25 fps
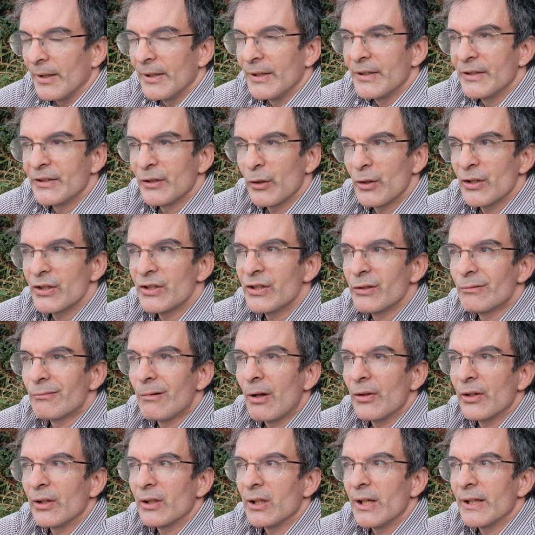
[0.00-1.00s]
So this is
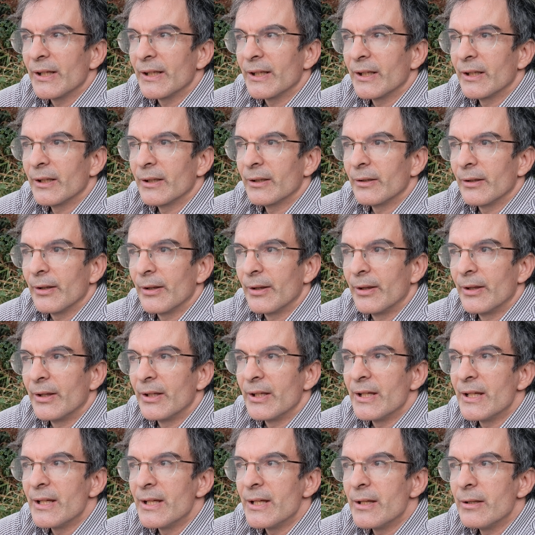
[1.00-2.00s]
rather like
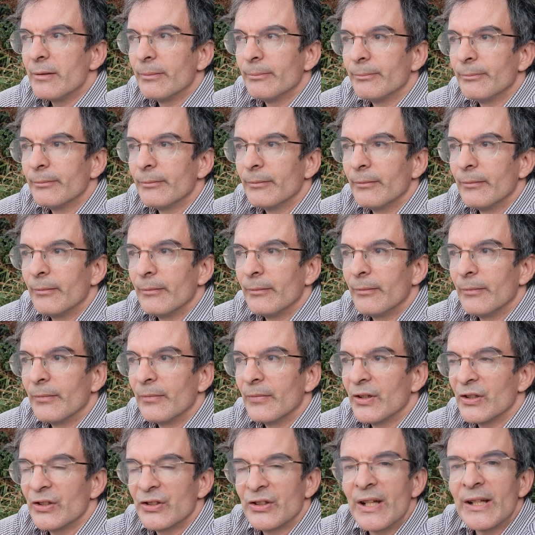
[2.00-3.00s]
the
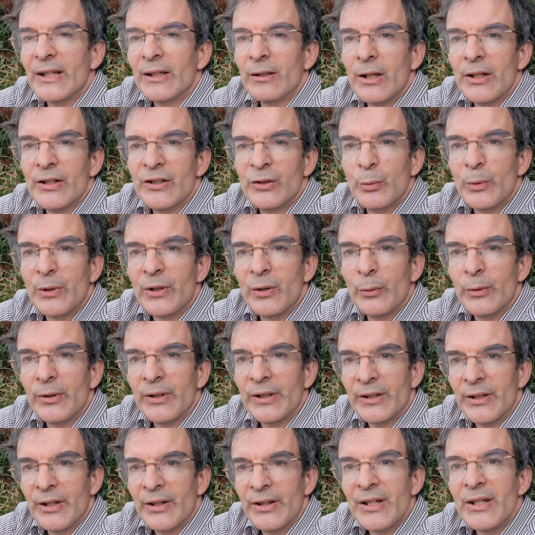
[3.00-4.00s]
stained glass window in a
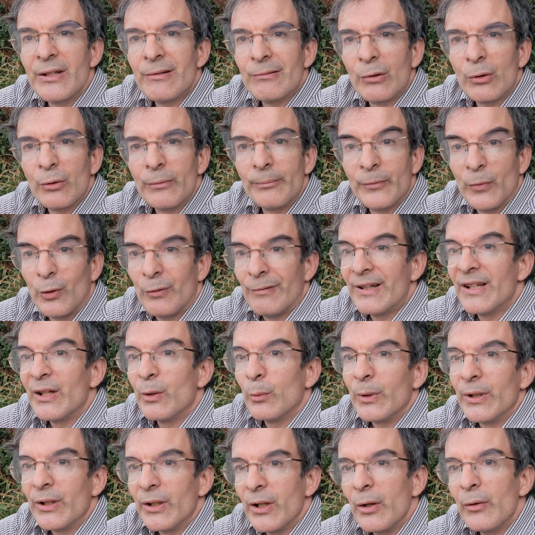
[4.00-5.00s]
cathedral, or any
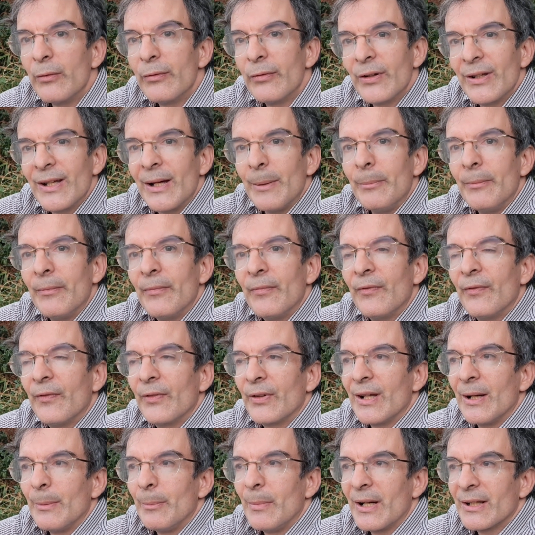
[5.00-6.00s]
window for
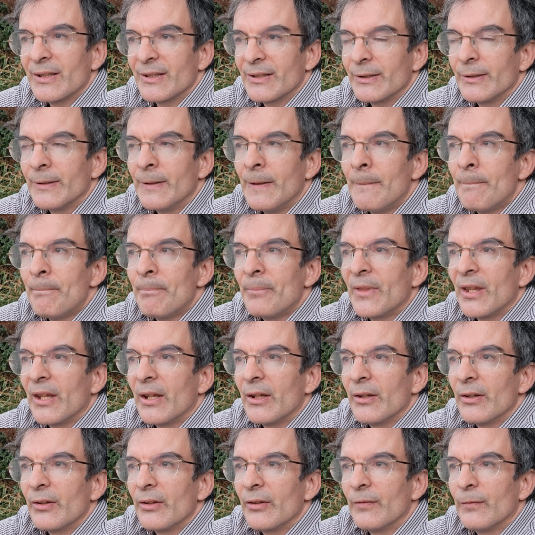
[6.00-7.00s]
that matter.
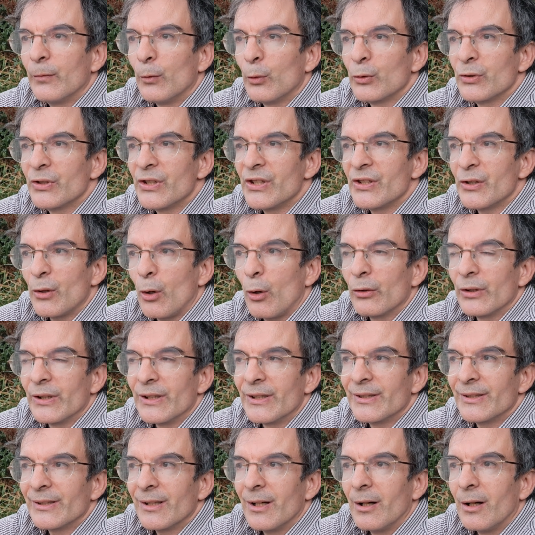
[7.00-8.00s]
The forces on
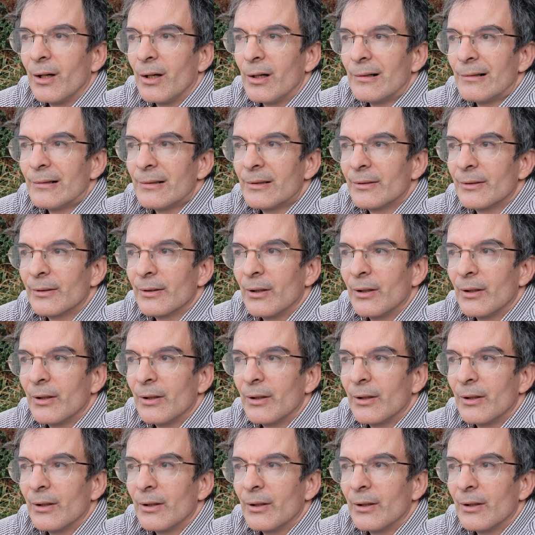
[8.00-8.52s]
it are